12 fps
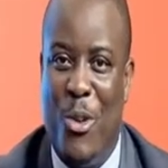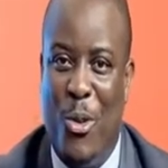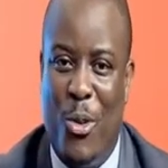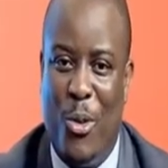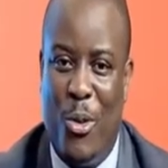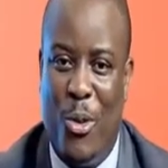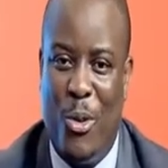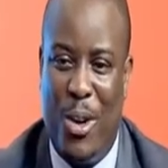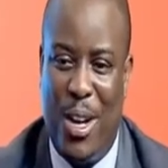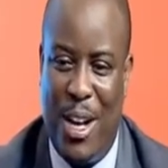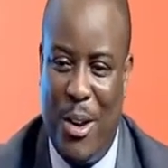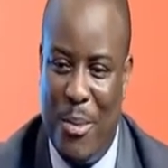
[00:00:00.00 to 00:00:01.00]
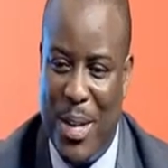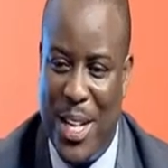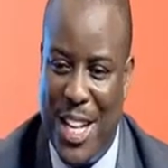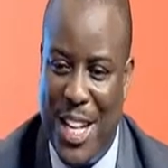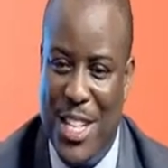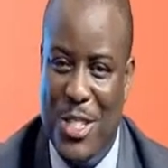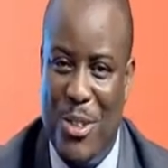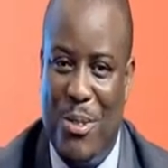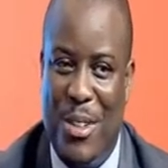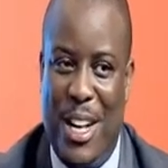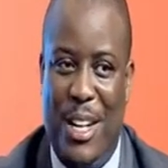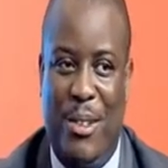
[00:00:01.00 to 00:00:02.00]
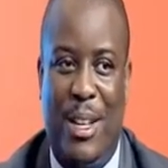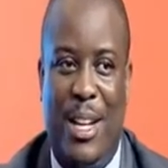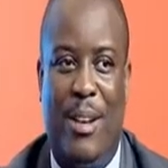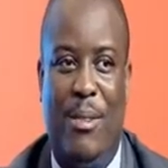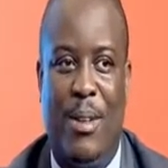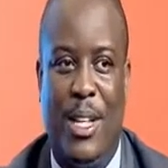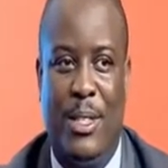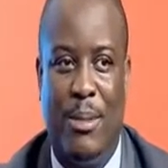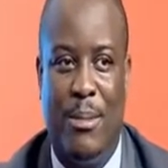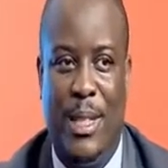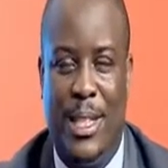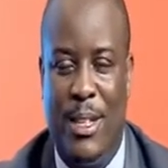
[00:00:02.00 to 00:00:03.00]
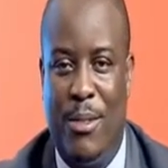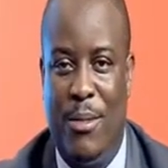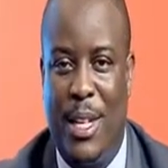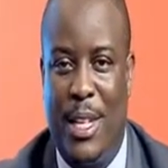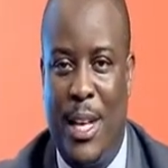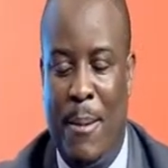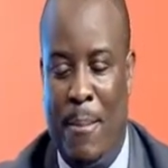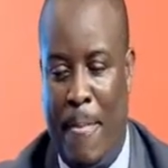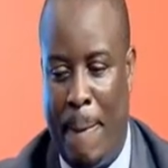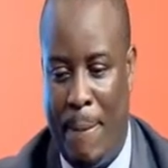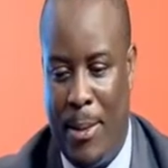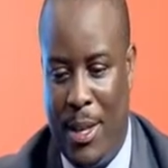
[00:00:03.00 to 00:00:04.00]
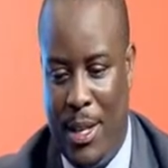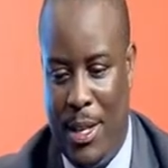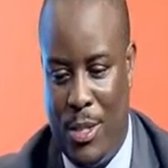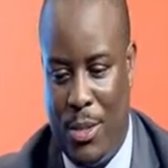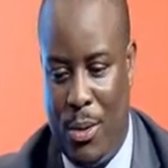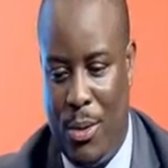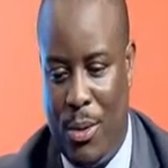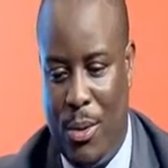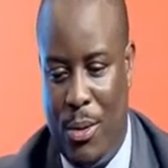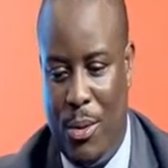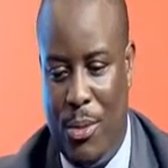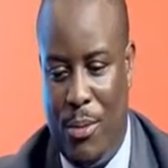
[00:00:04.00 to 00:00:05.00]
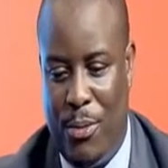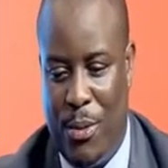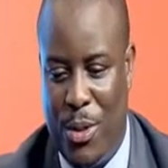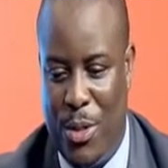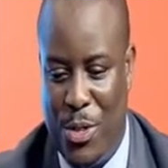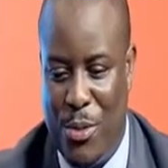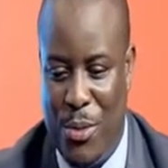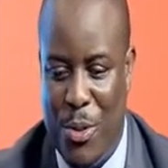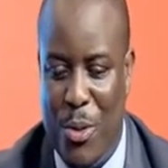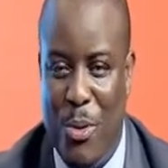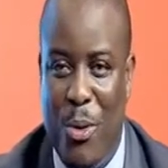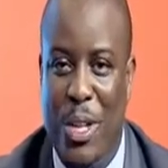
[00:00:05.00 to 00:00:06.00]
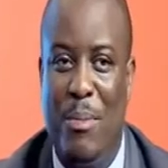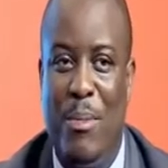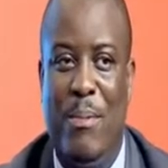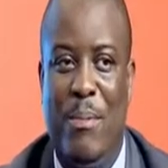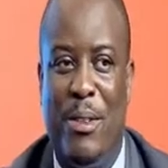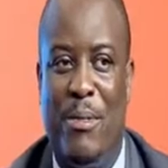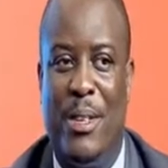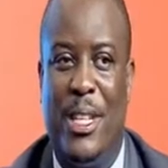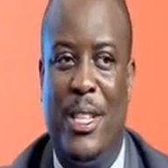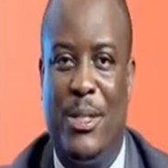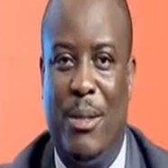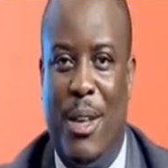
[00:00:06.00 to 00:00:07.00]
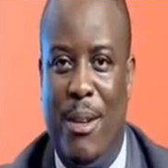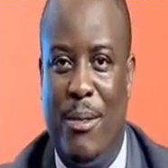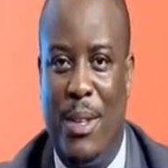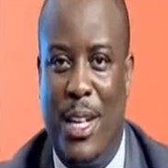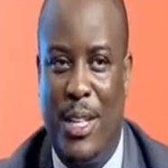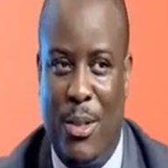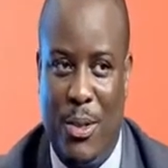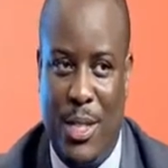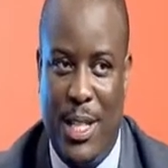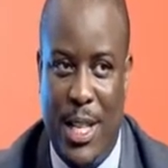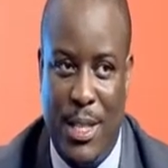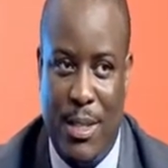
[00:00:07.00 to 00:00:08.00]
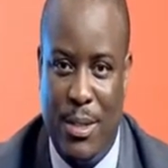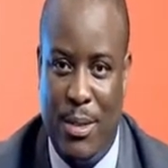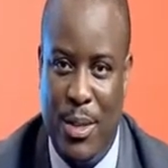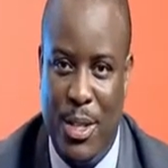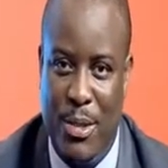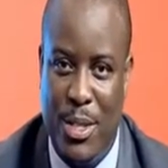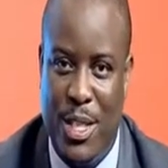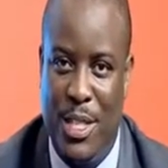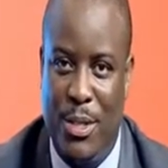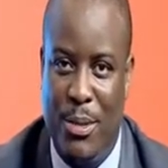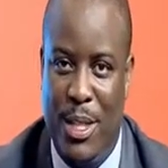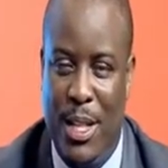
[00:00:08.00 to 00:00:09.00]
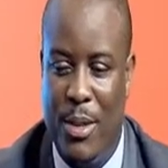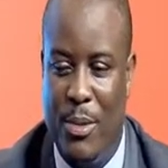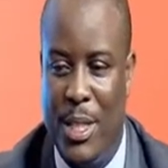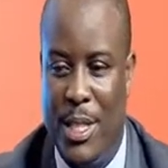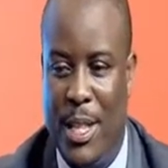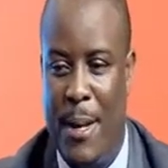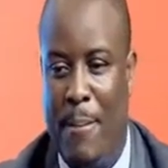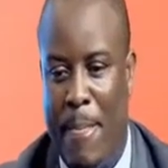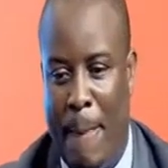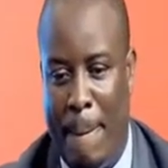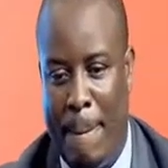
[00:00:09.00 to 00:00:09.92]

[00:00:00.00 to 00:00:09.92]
or how many heads of cattle they have accumulated over time. So for those of you who won't be privileged to have that, because that reduces with time,